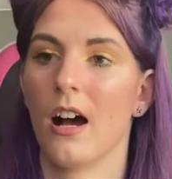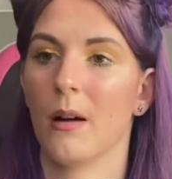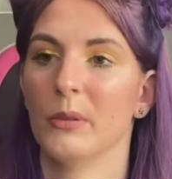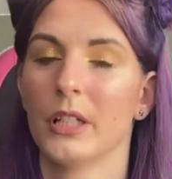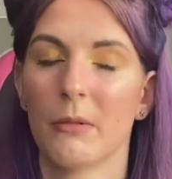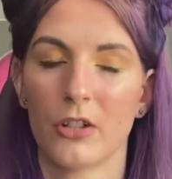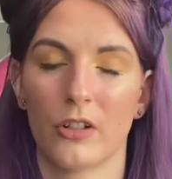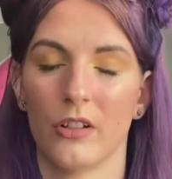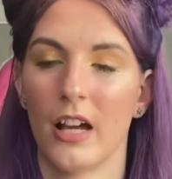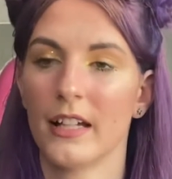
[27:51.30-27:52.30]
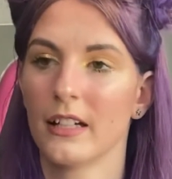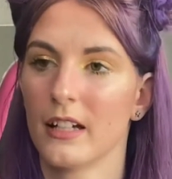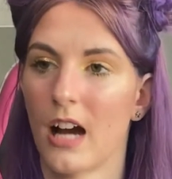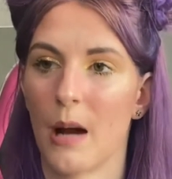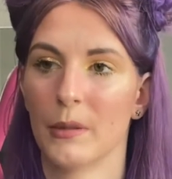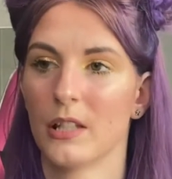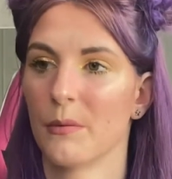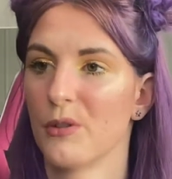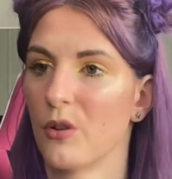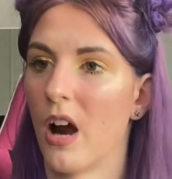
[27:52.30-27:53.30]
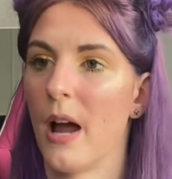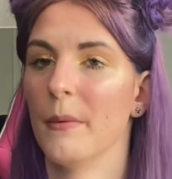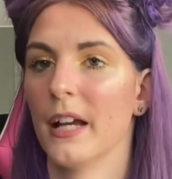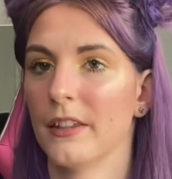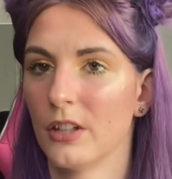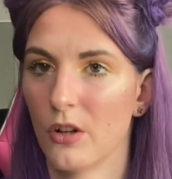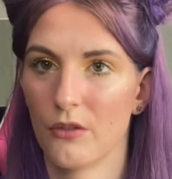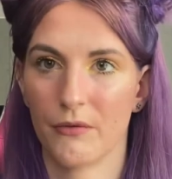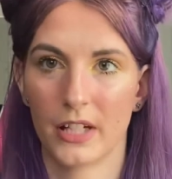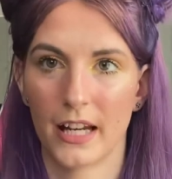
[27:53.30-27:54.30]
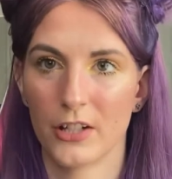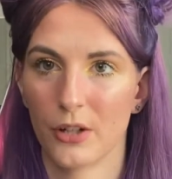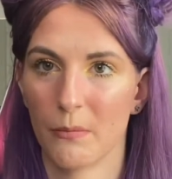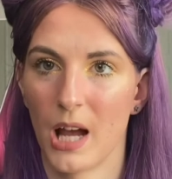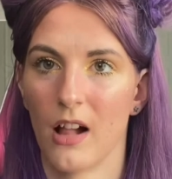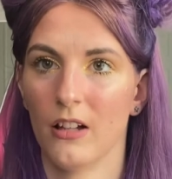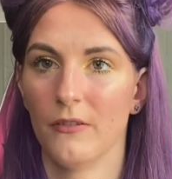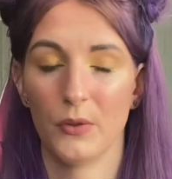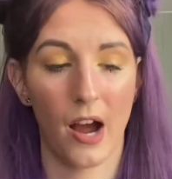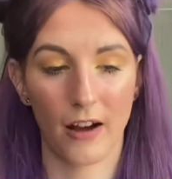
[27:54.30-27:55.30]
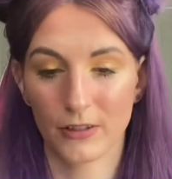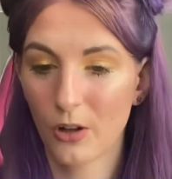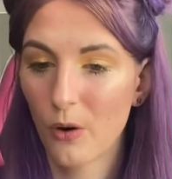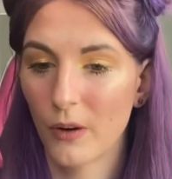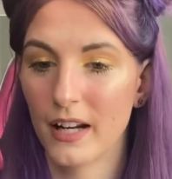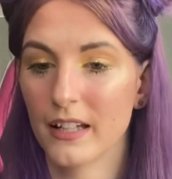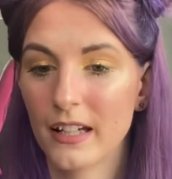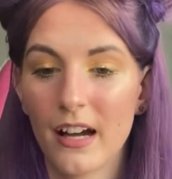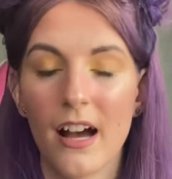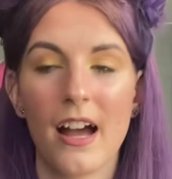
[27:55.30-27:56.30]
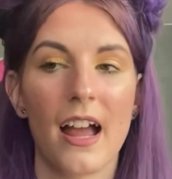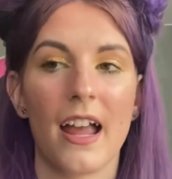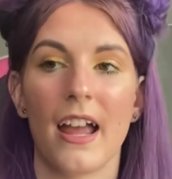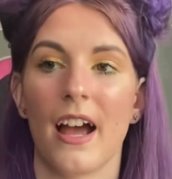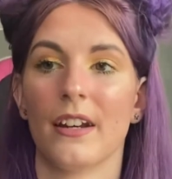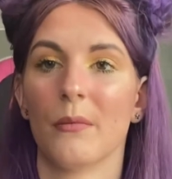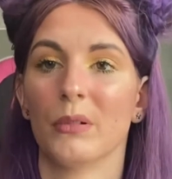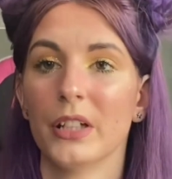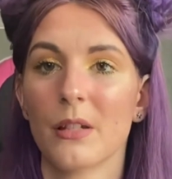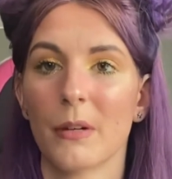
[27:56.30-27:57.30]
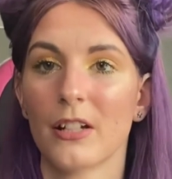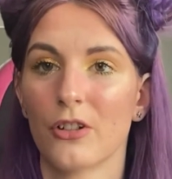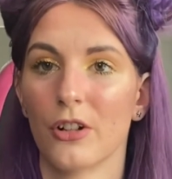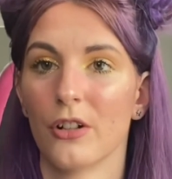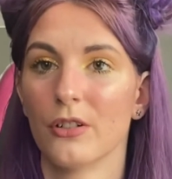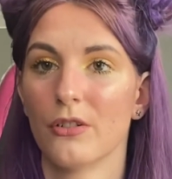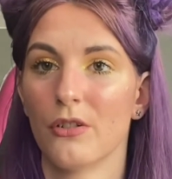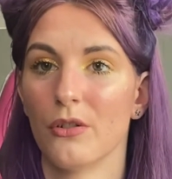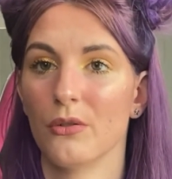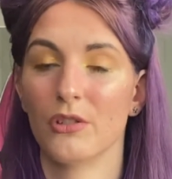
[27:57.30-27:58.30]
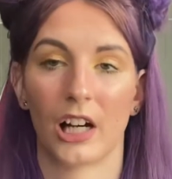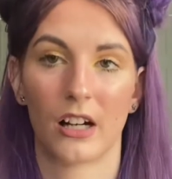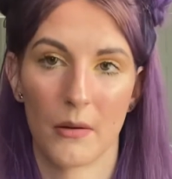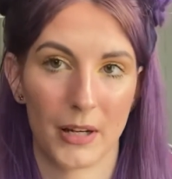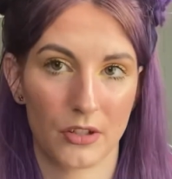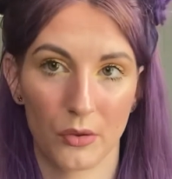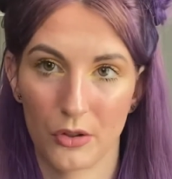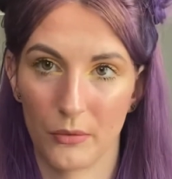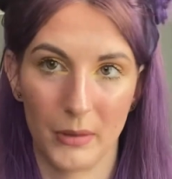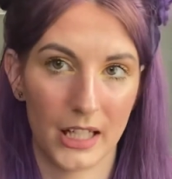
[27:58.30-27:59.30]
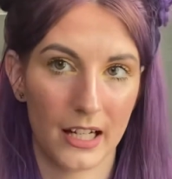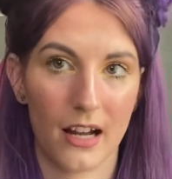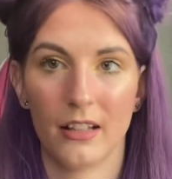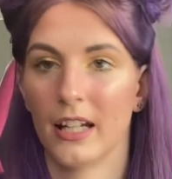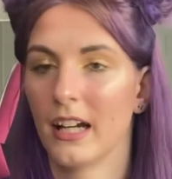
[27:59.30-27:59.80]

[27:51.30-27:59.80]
Please make sure to like, comment, subscribe, hit the notification bell if you haven't already. And please make sure to check out my social media. Like I